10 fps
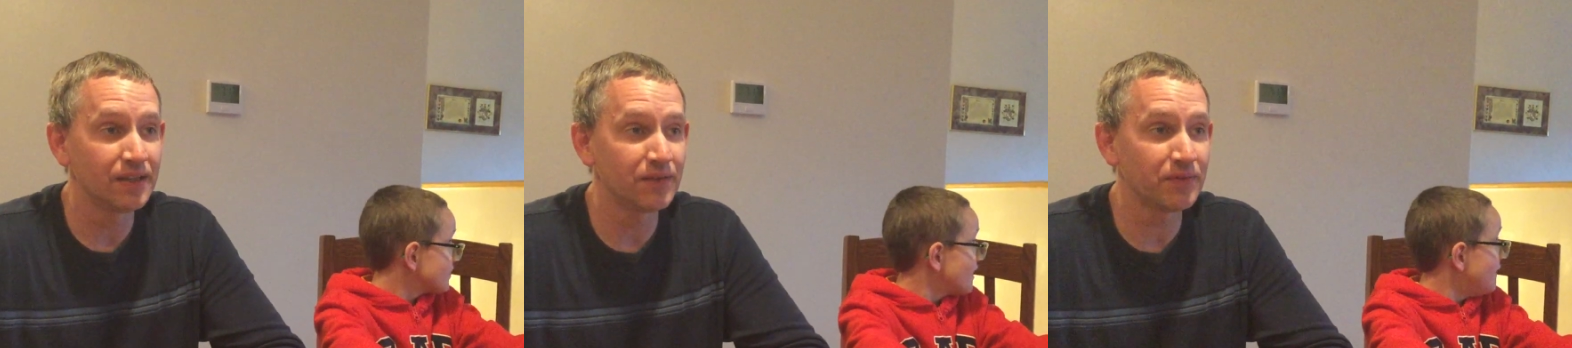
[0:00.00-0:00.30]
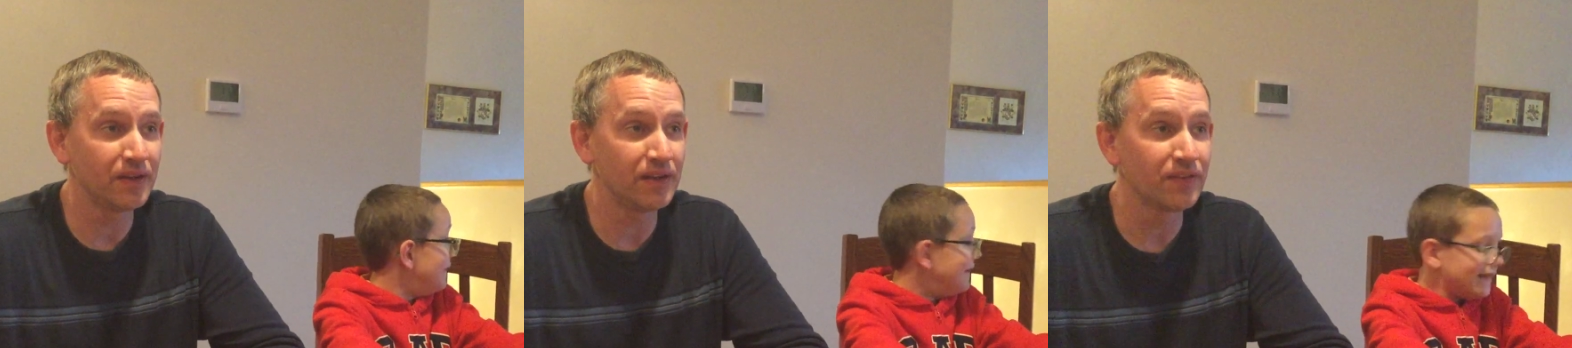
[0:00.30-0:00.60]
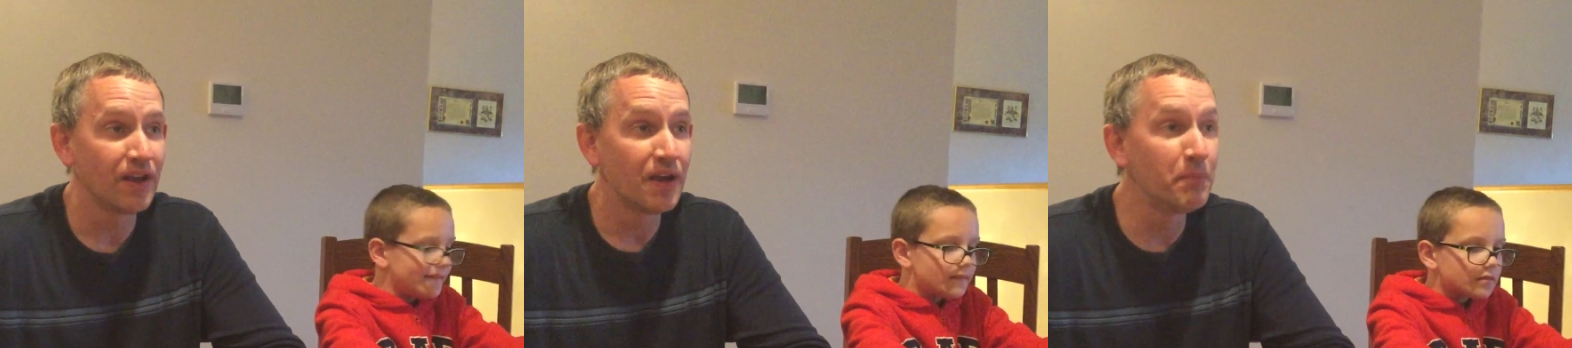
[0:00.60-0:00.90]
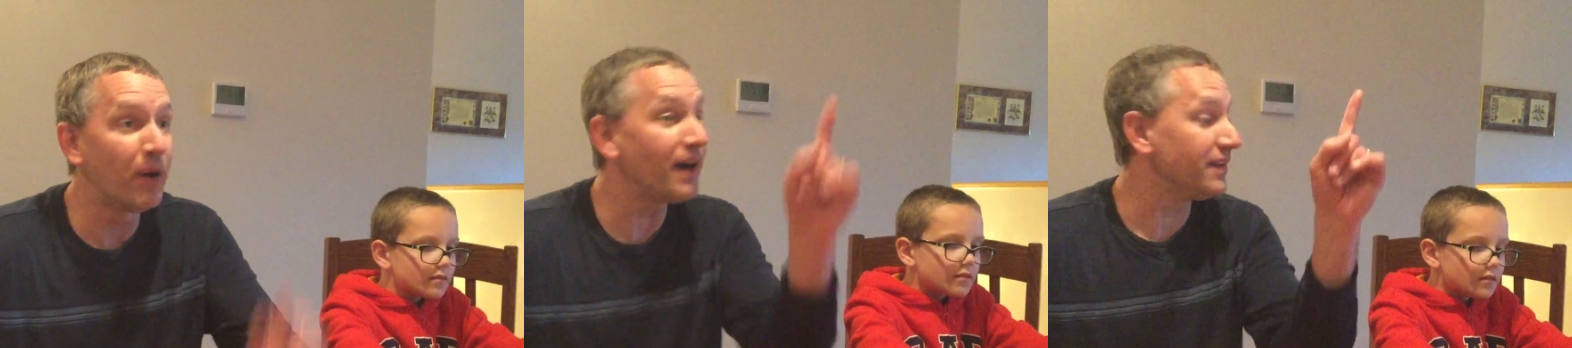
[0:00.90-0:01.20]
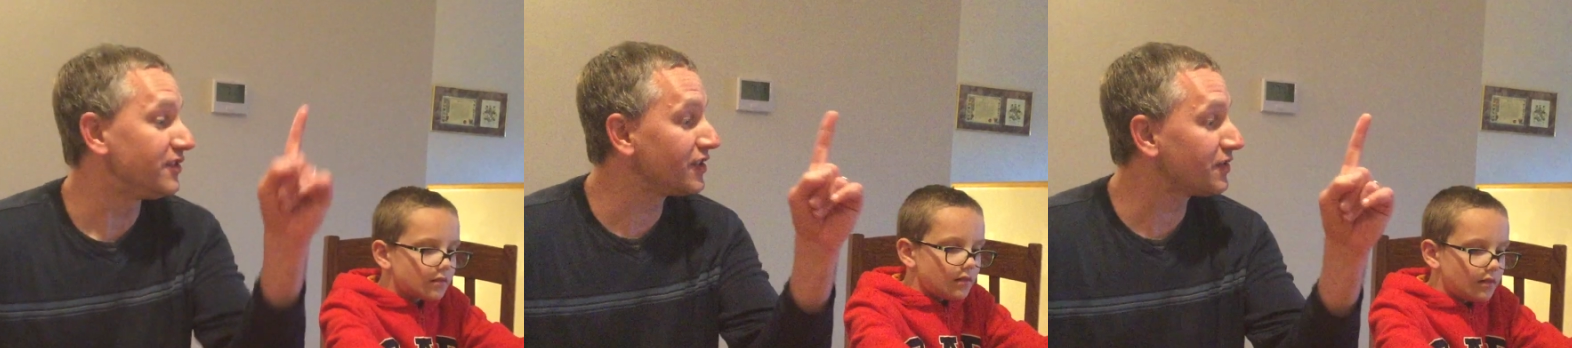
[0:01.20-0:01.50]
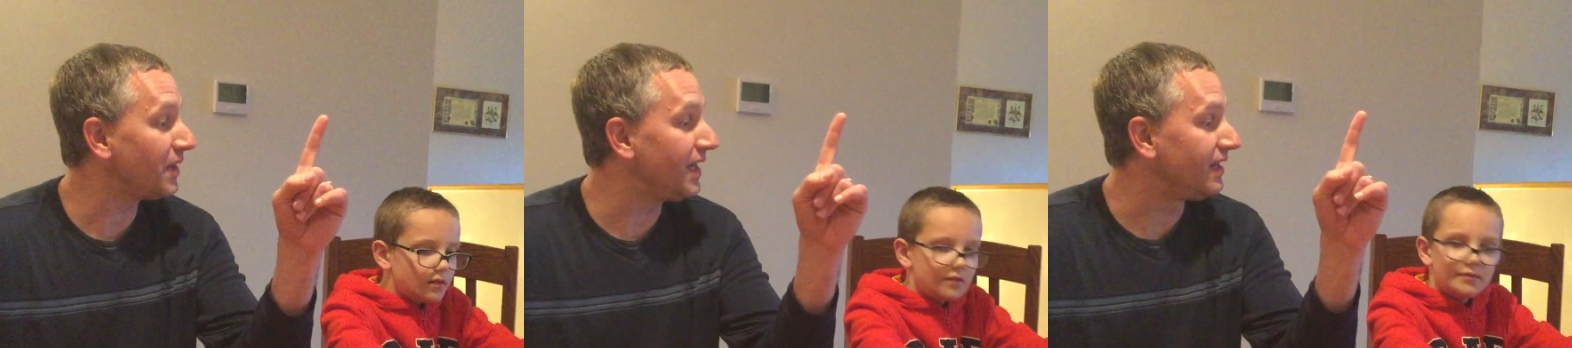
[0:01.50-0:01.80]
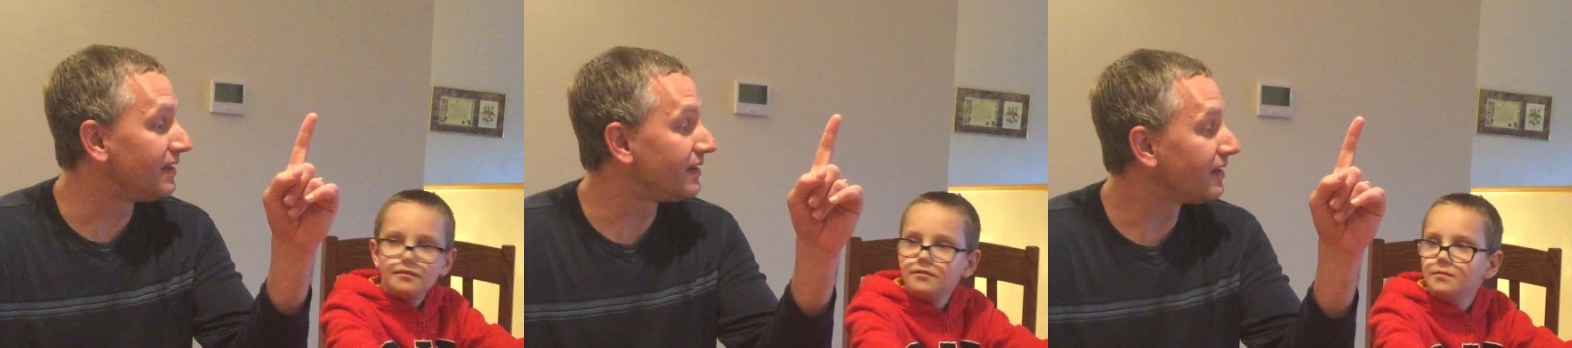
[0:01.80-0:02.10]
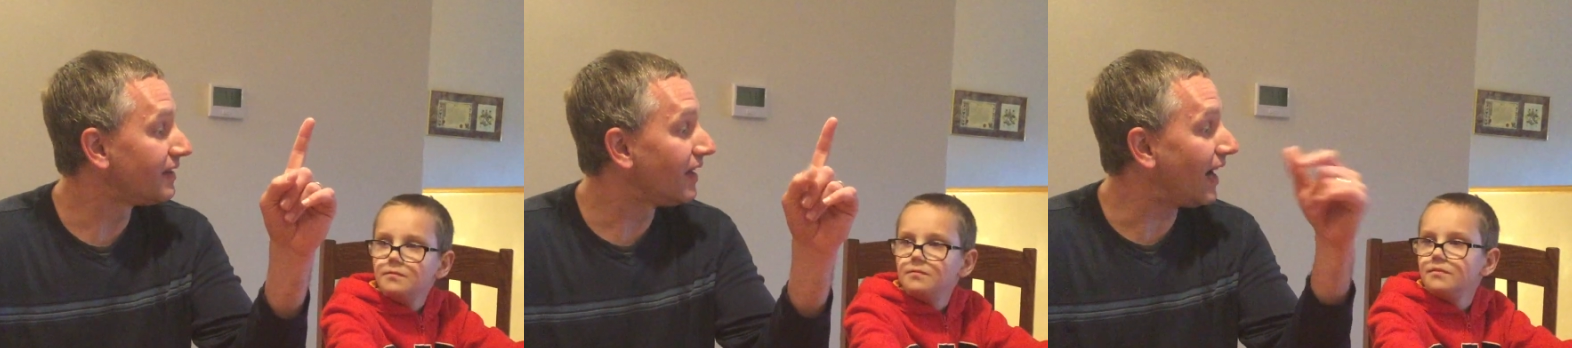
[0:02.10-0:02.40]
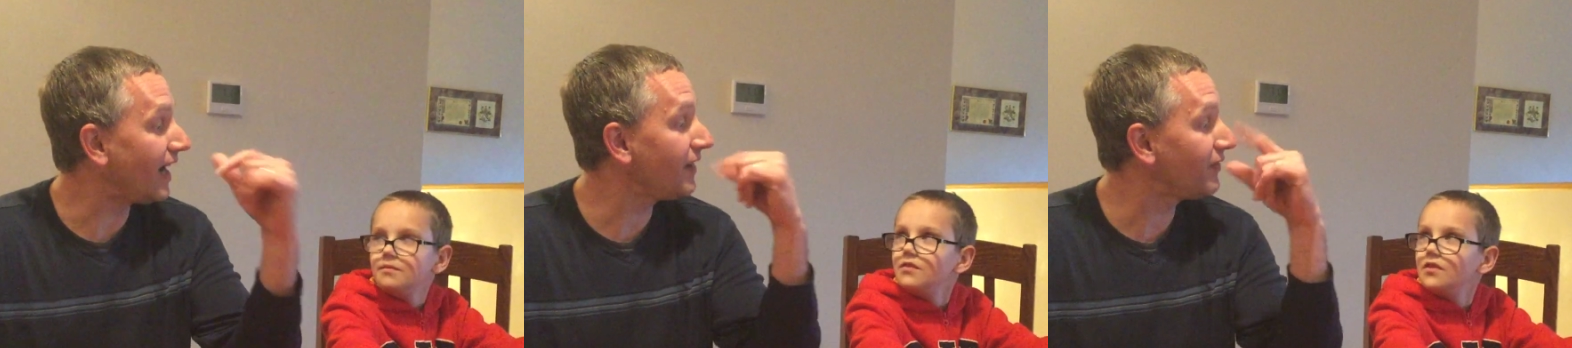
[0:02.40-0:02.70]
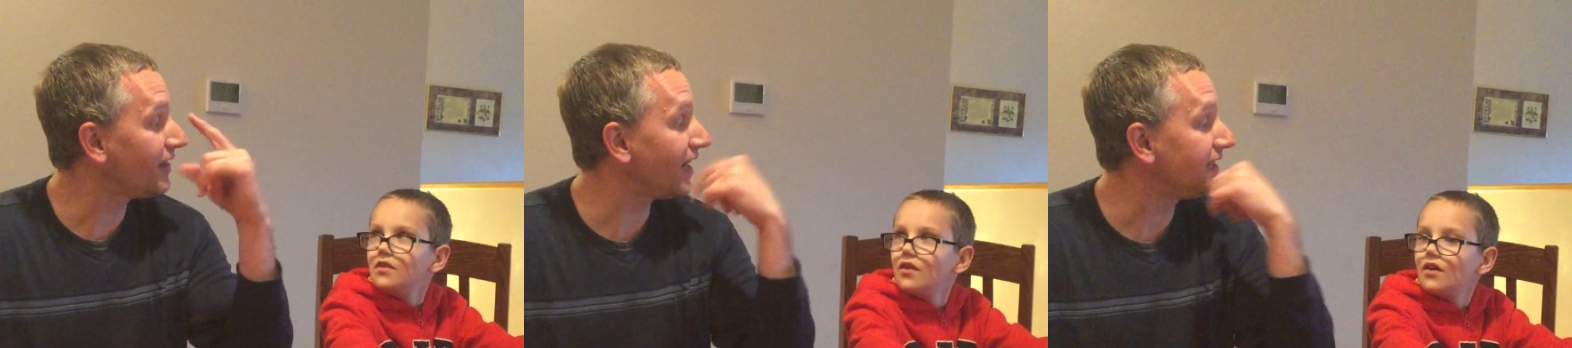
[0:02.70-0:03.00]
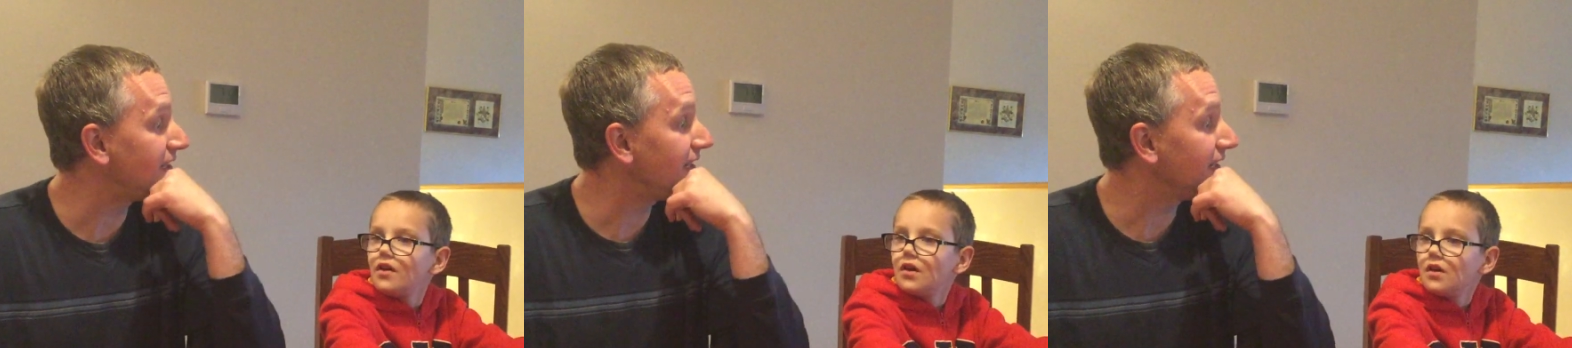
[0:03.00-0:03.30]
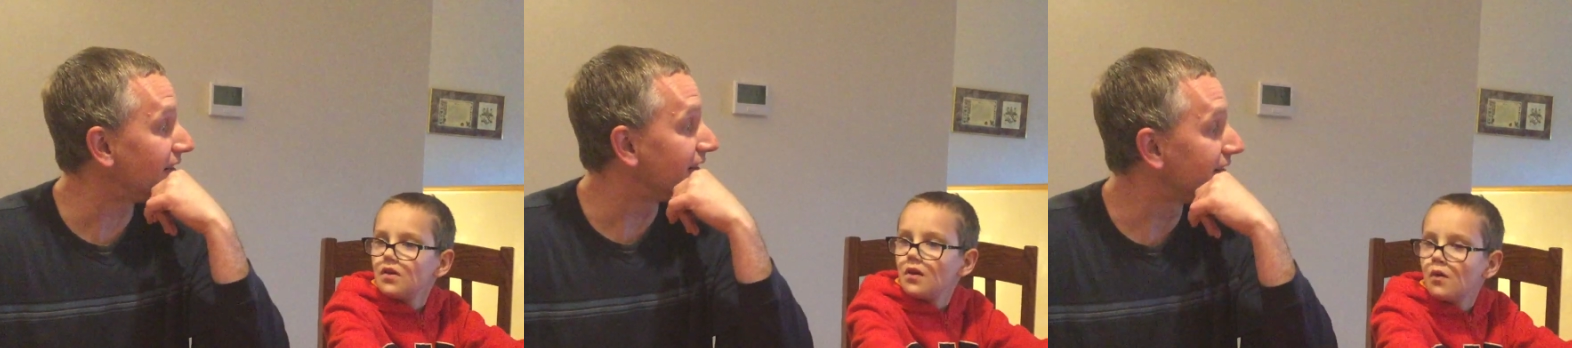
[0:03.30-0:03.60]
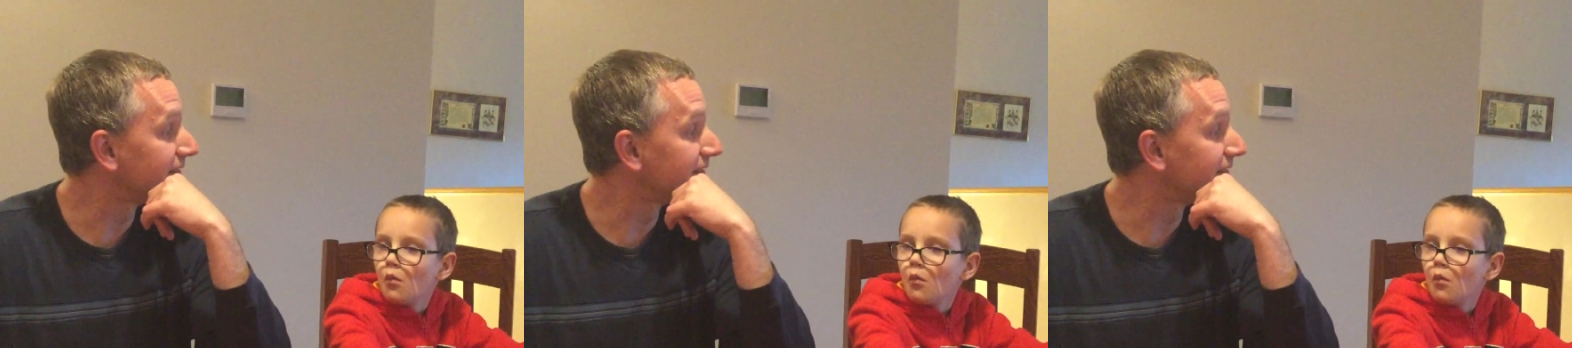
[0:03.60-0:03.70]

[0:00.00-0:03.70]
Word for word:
Speaker 1: is what it is. But just wait, I have an idea.